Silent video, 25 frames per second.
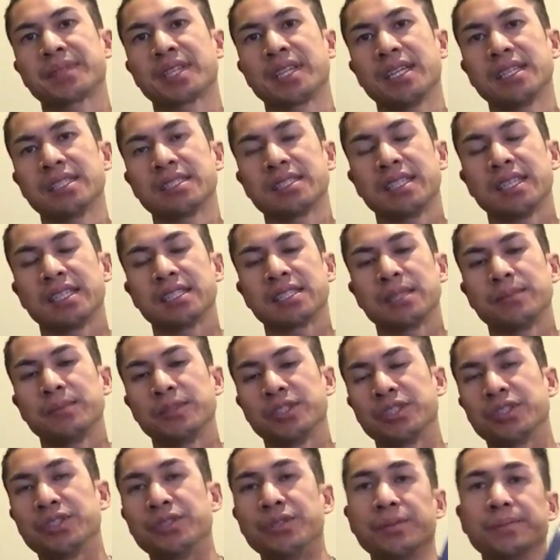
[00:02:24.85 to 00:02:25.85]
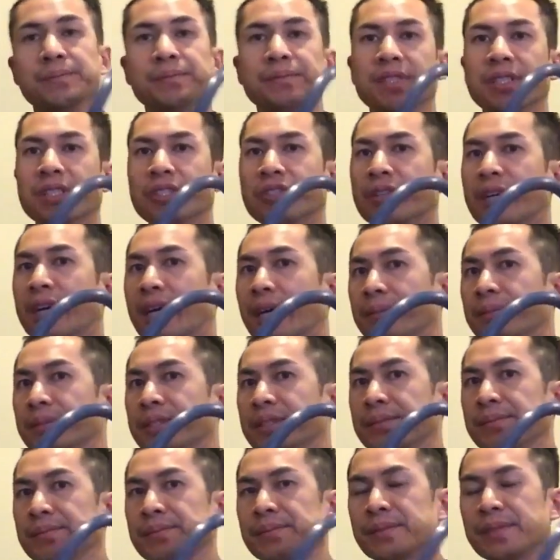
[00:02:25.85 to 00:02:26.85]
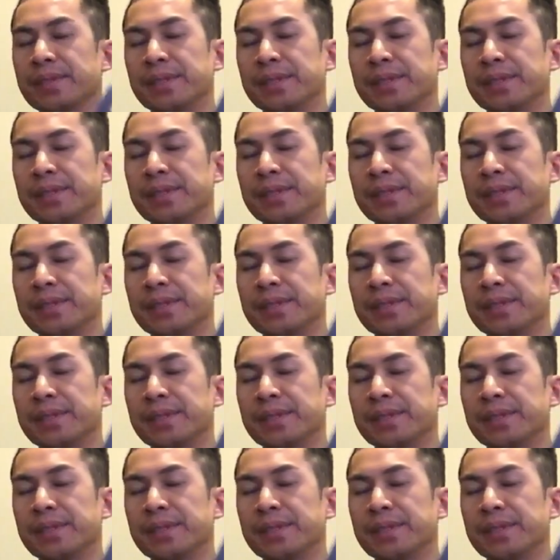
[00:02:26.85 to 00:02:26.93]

Okay, so that's number 2, the traps.